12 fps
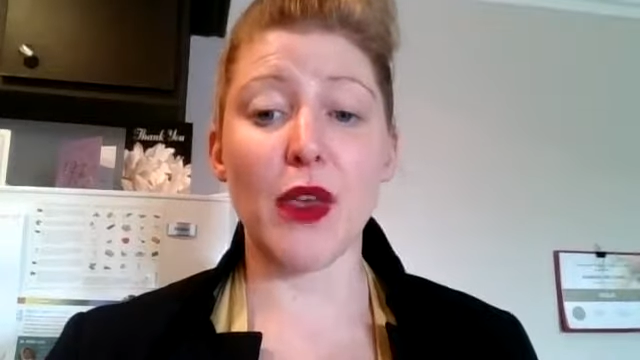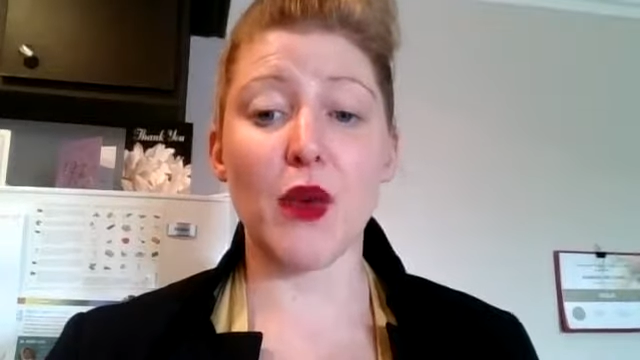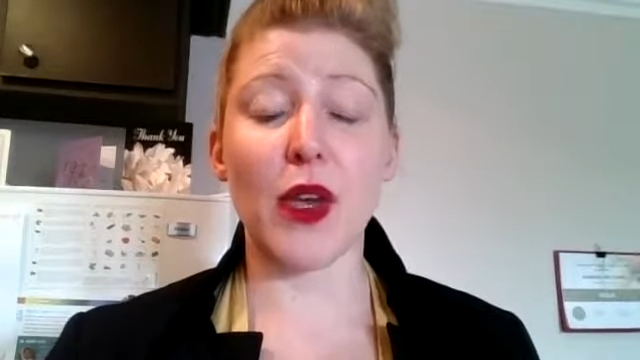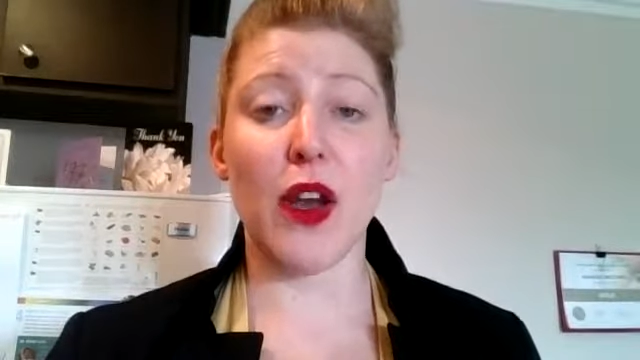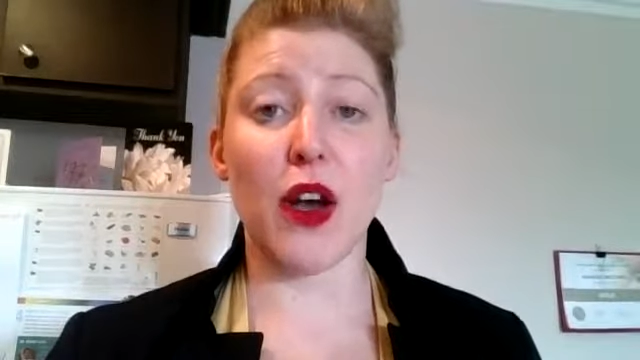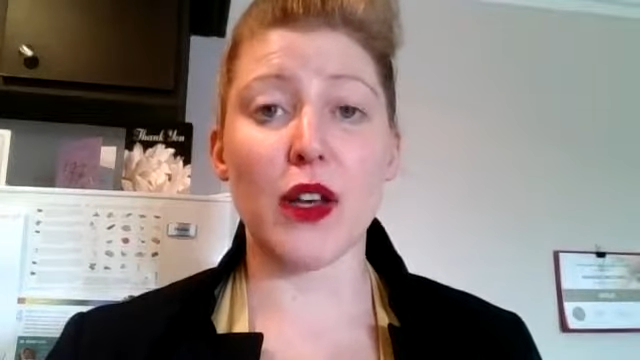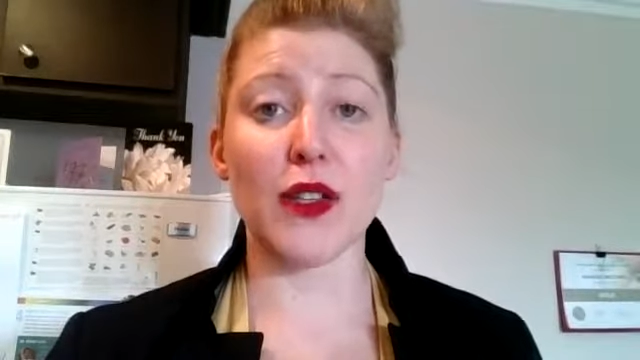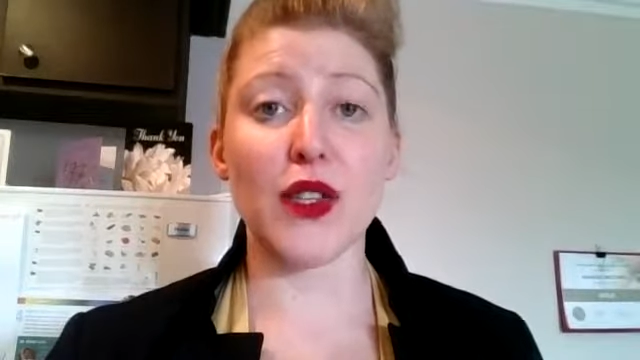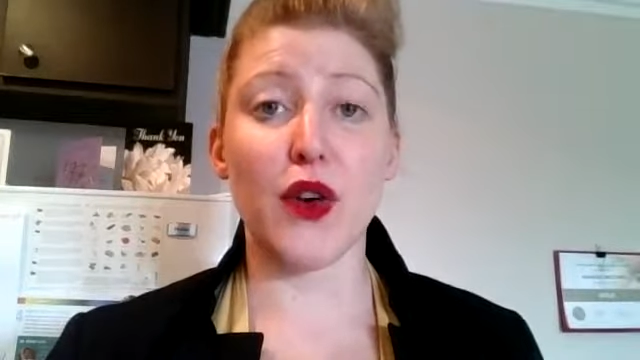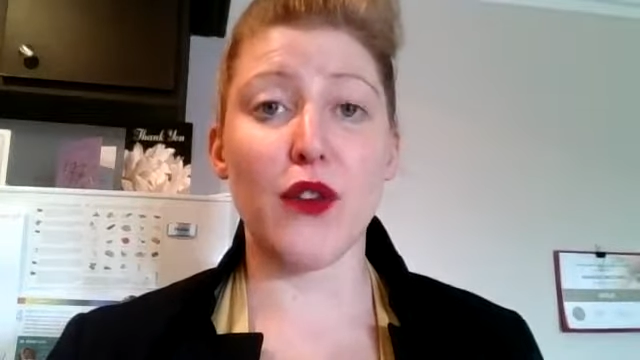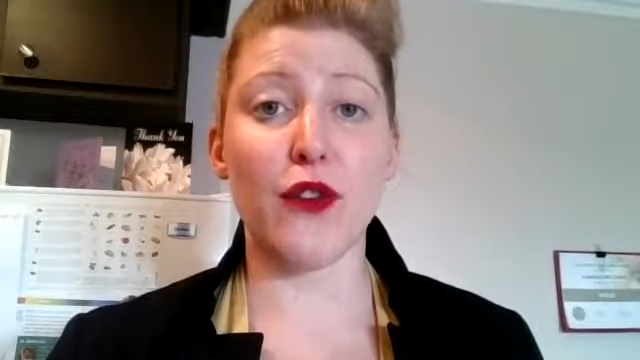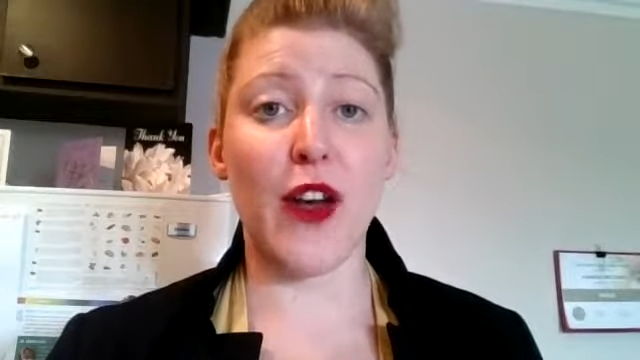You can
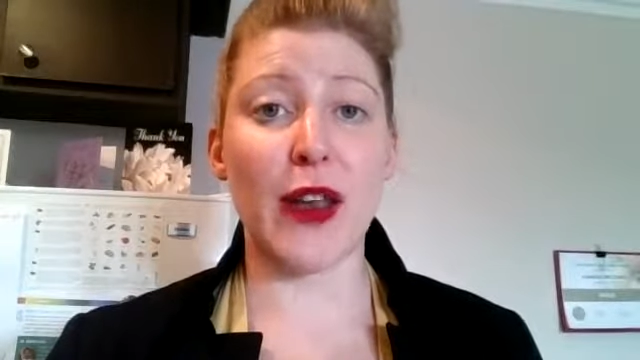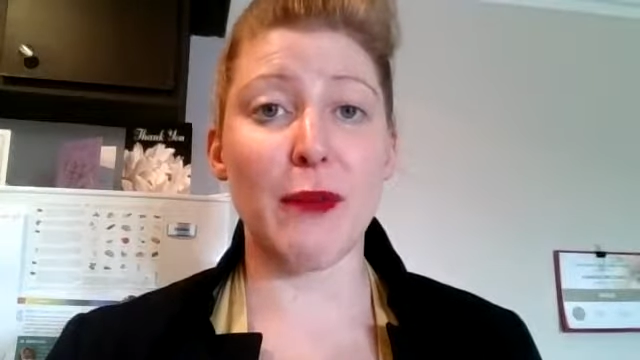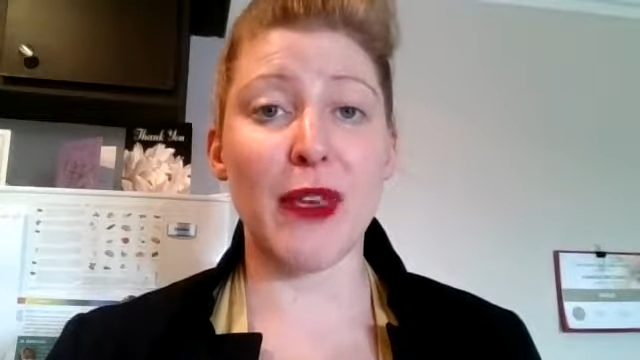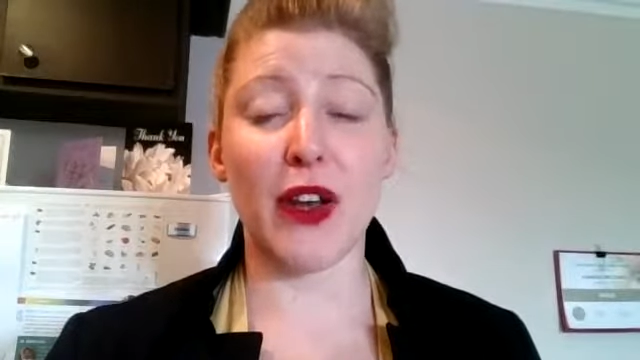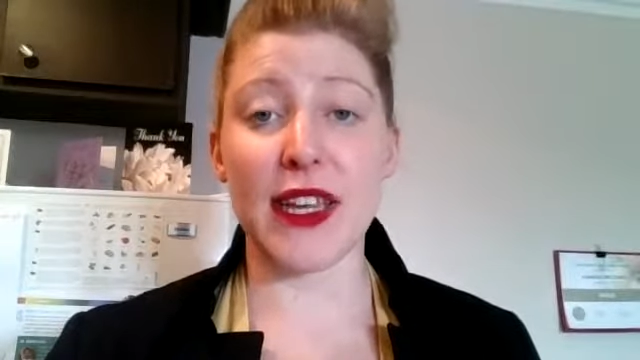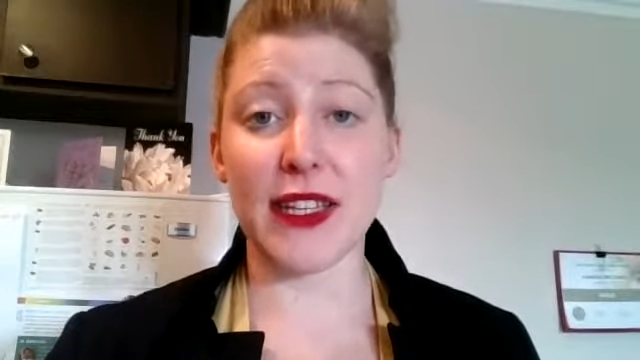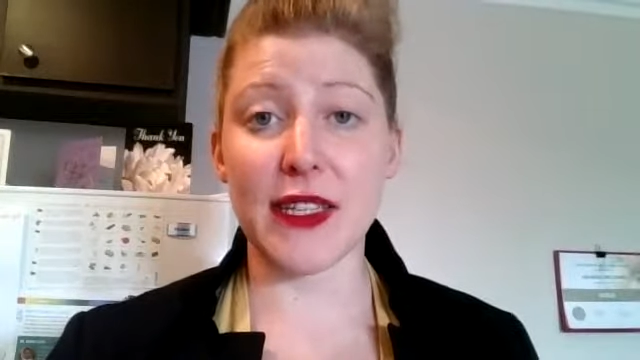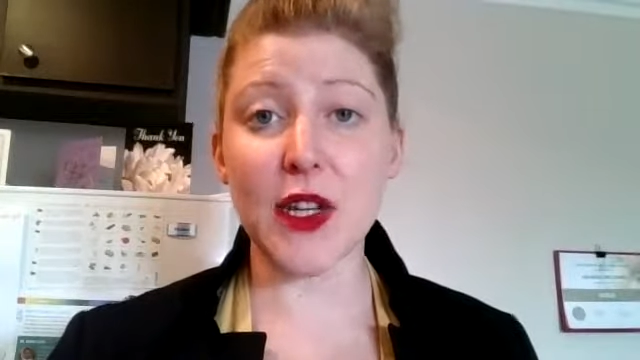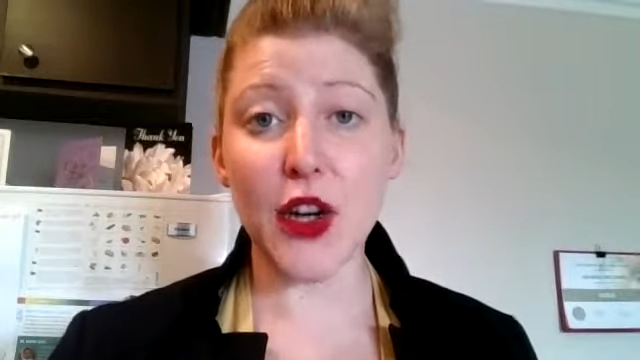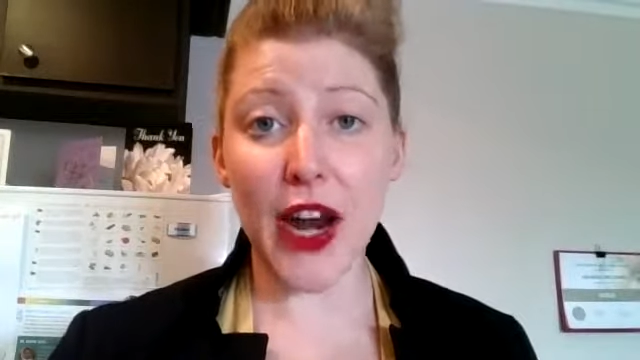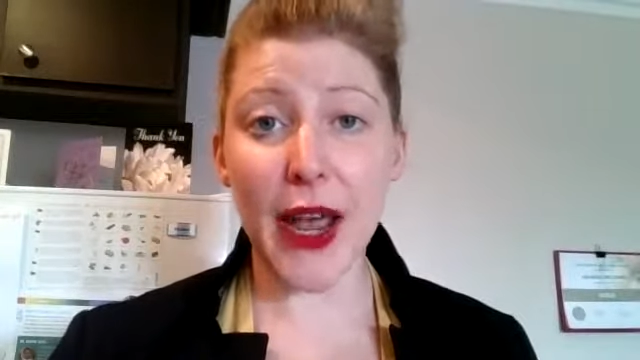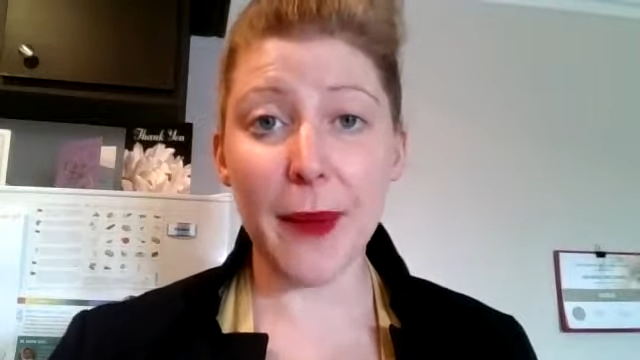also find me on
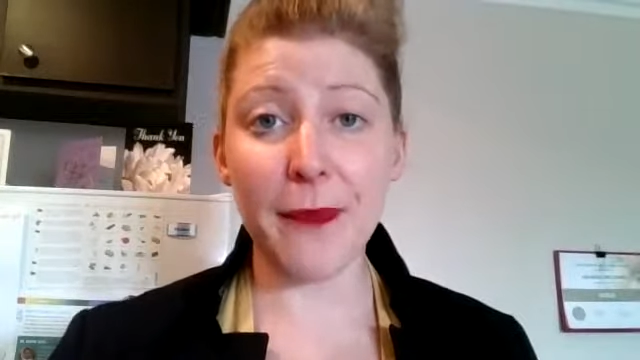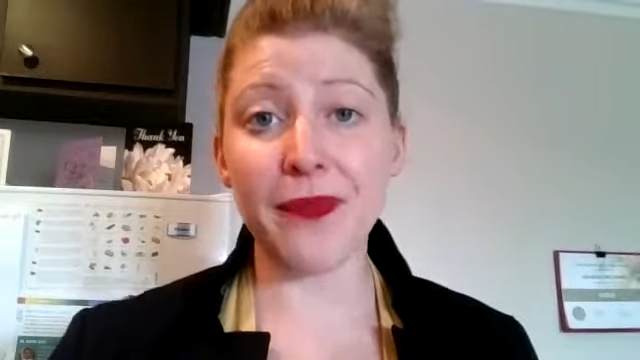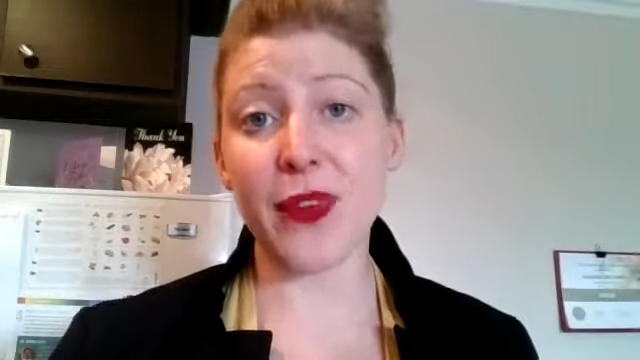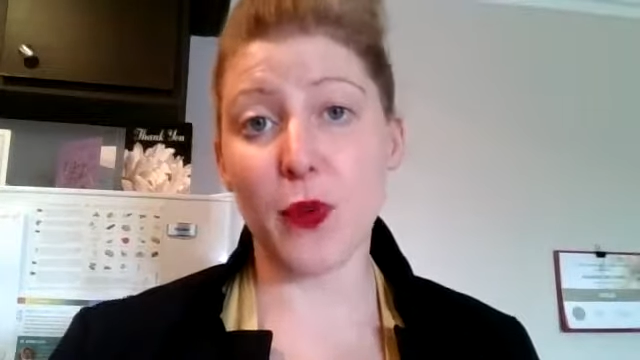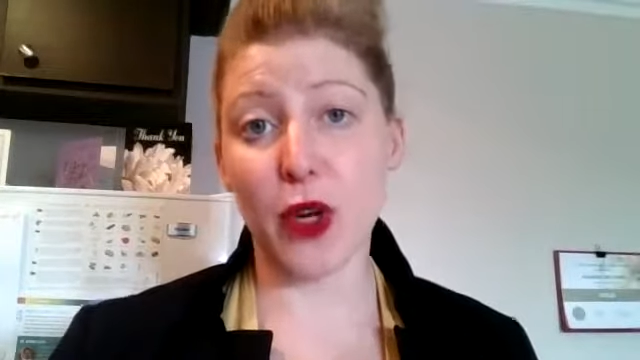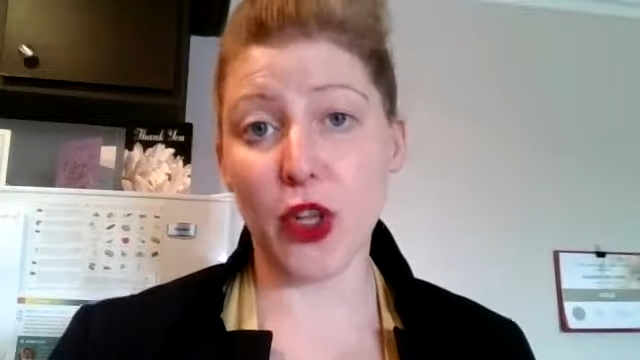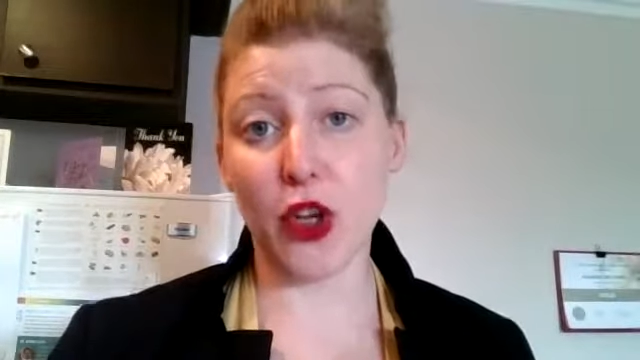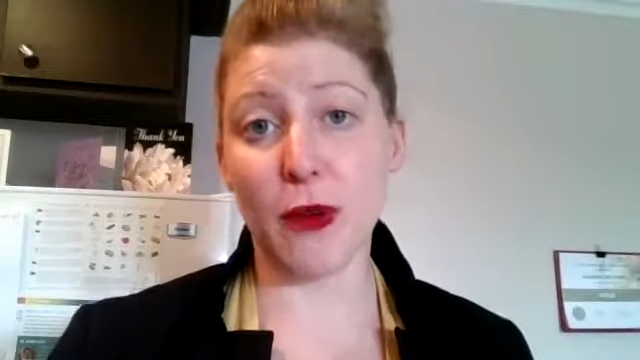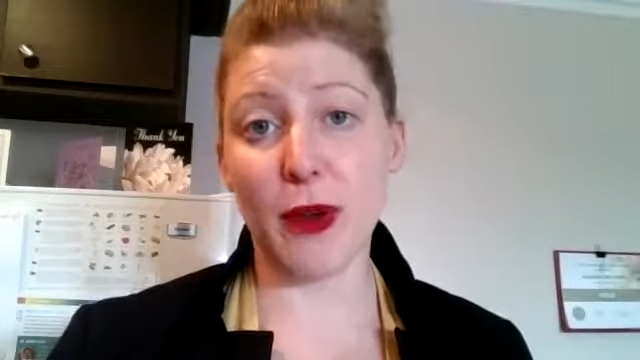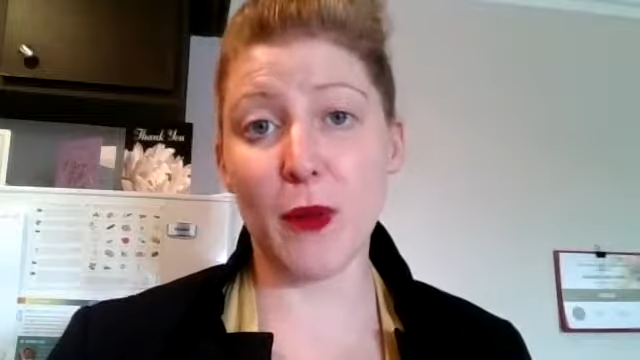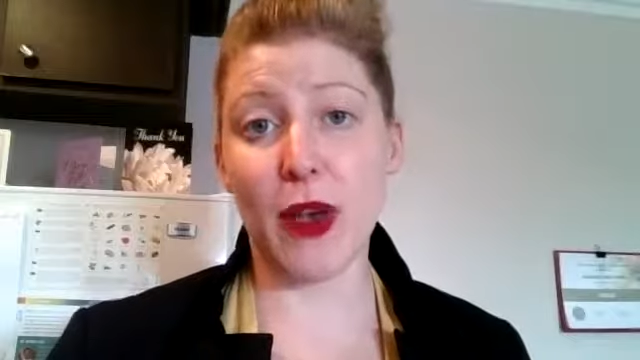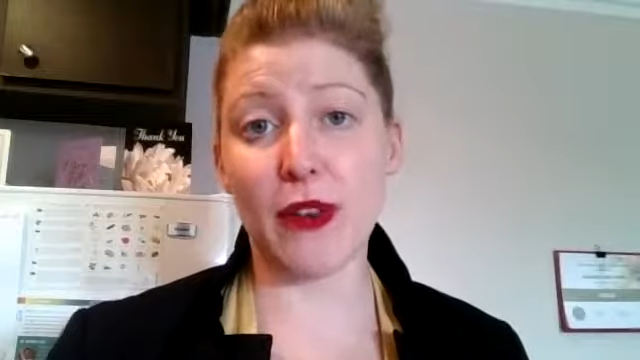Instagram, Real
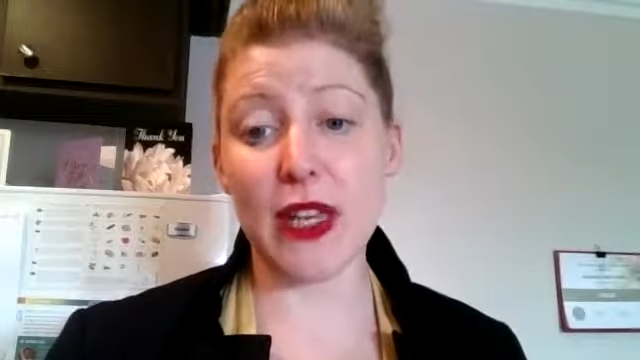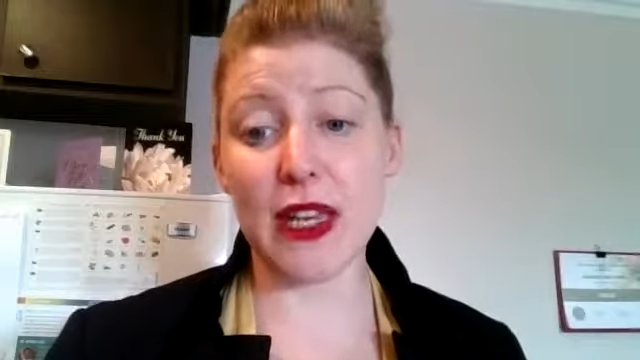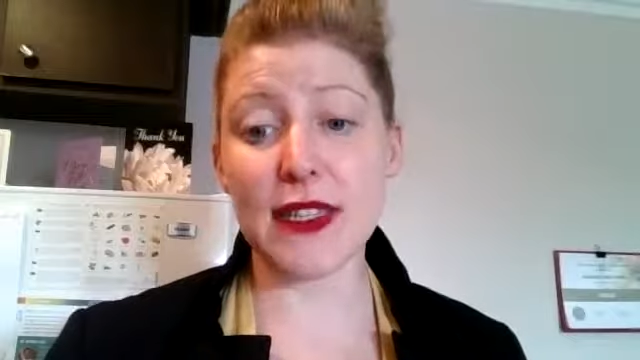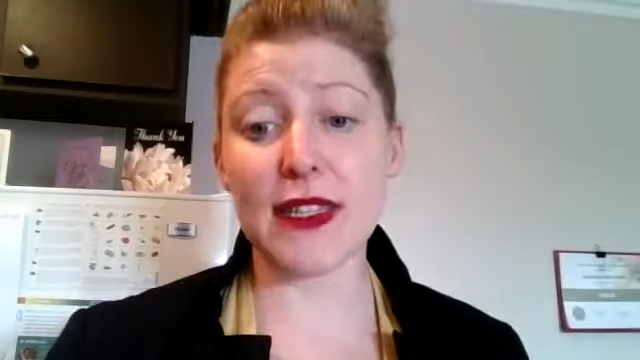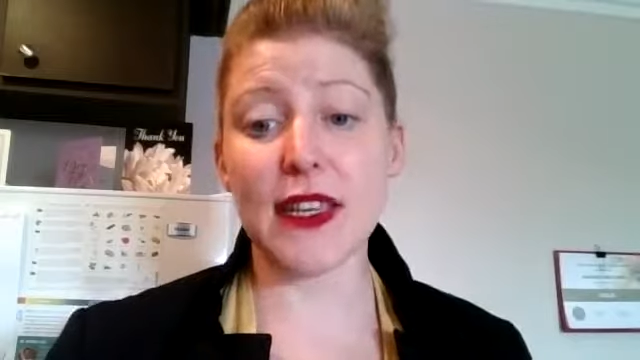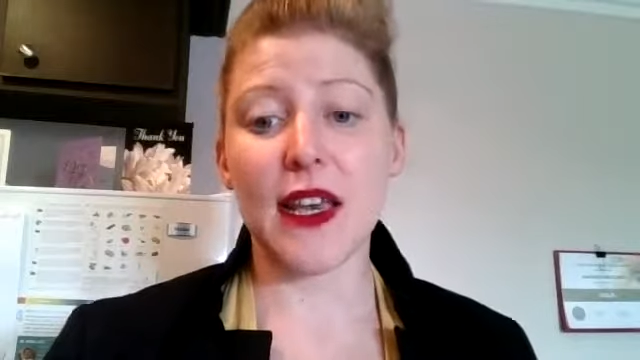Urban Wellness,